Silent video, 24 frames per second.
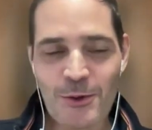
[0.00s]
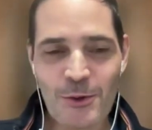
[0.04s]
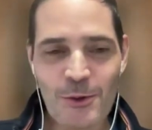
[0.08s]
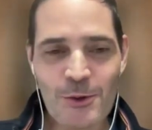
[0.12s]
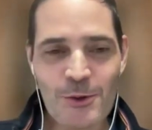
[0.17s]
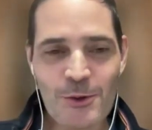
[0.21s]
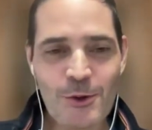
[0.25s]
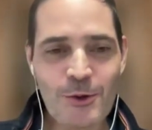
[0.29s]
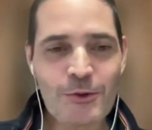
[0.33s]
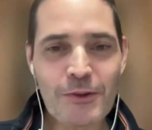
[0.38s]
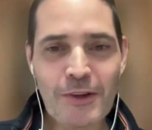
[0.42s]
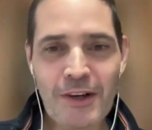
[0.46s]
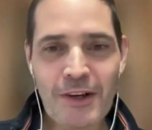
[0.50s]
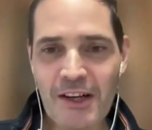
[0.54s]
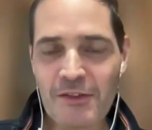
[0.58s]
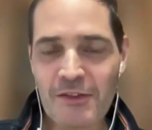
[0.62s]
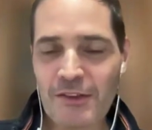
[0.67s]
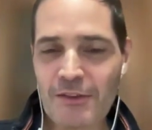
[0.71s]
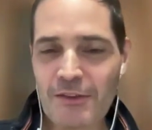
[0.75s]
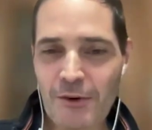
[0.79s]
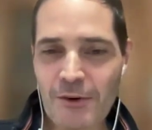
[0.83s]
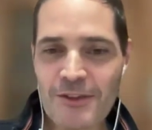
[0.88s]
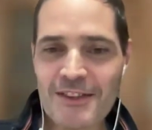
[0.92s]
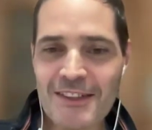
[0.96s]
So
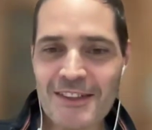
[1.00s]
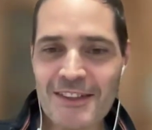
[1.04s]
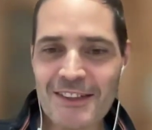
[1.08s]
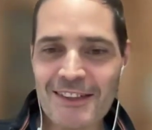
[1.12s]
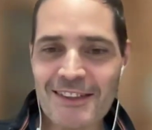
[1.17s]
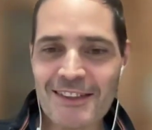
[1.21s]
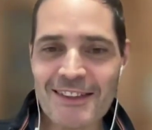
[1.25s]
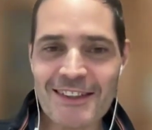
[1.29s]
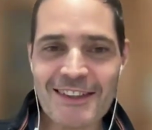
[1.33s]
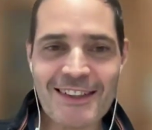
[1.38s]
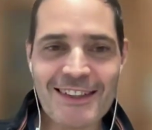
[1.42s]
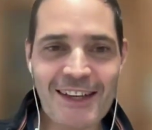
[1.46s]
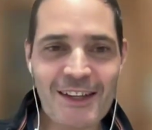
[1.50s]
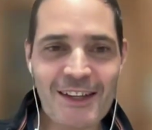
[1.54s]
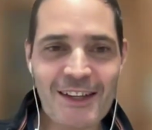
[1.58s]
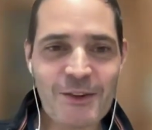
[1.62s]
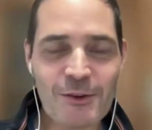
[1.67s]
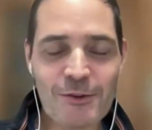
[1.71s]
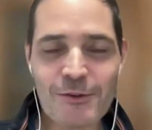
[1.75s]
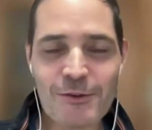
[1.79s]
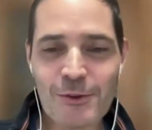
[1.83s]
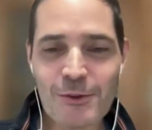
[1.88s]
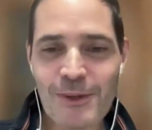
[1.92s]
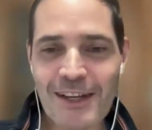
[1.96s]
far, I've never seen any
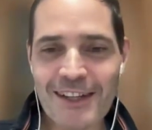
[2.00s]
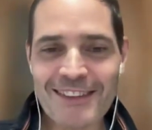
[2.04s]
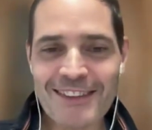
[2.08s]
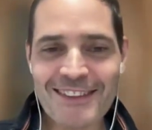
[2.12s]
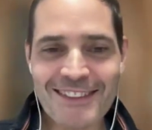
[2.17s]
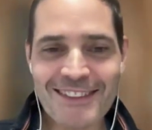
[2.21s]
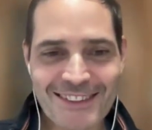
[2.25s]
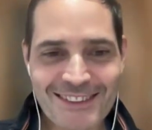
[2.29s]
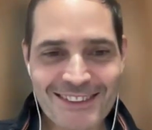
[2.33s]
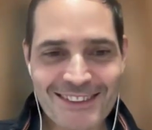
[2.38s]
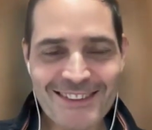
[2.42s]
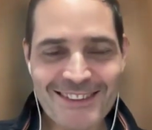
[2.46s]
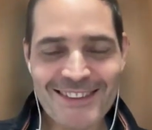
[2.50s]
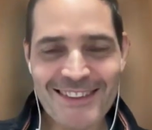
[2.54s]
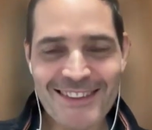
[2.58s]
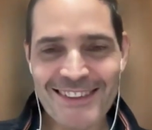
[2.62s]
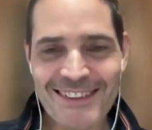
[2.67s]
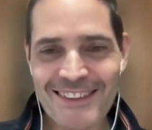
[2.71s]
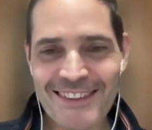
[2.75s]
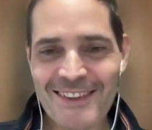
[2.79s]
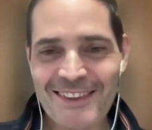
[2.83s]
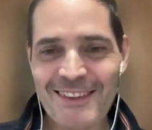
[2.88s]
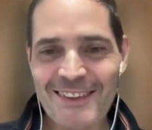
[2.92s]
kind of tool like this.